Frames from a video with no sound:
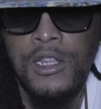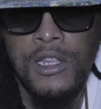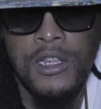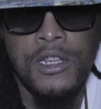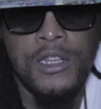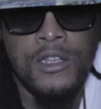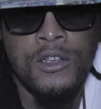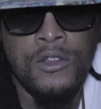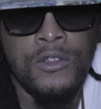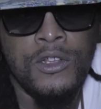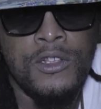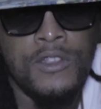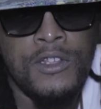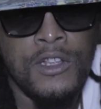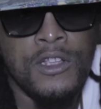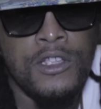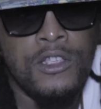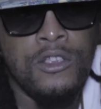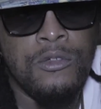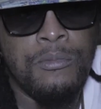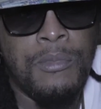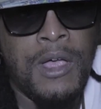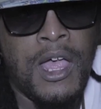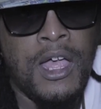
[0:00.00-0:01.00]
You know, it
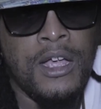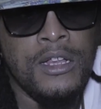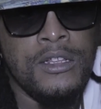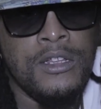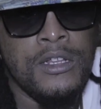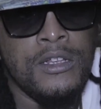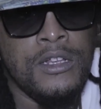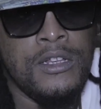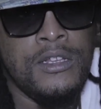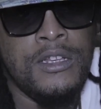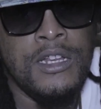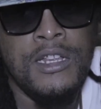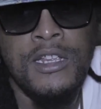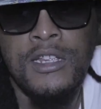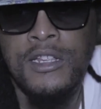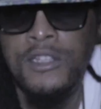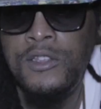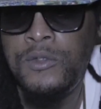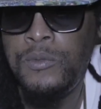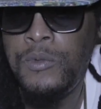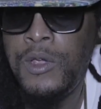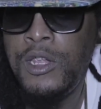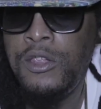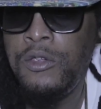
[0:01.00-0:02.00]
took you back to the
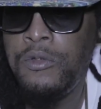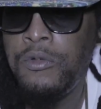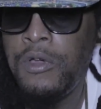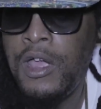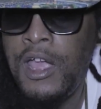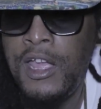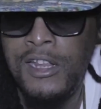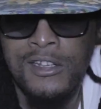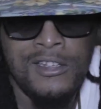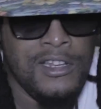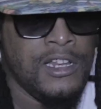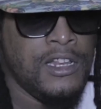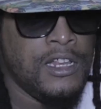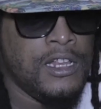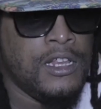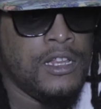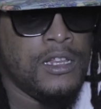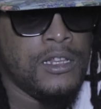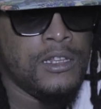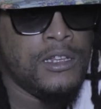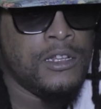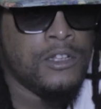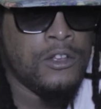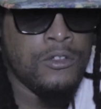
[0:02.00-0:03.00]
days where you had,
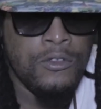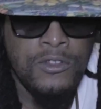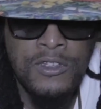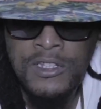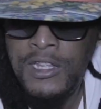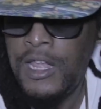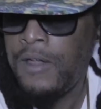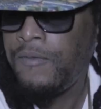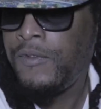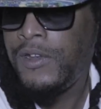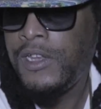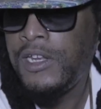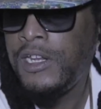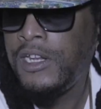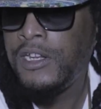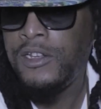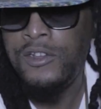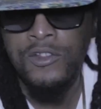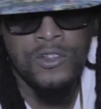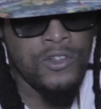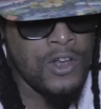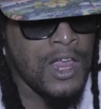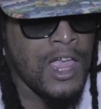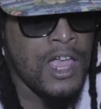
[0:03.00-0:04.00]

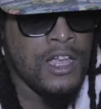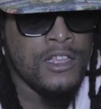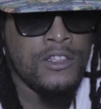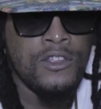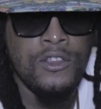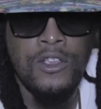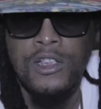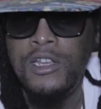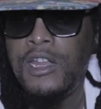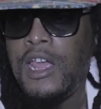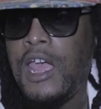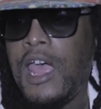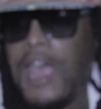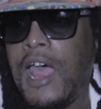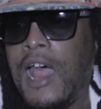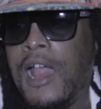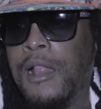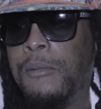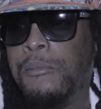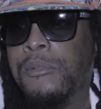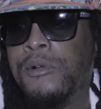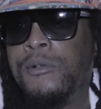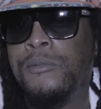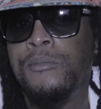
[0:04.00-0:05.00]
7 tracks on an
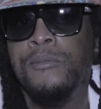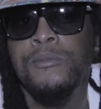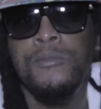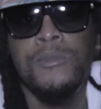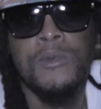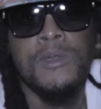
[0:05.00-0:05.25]
album,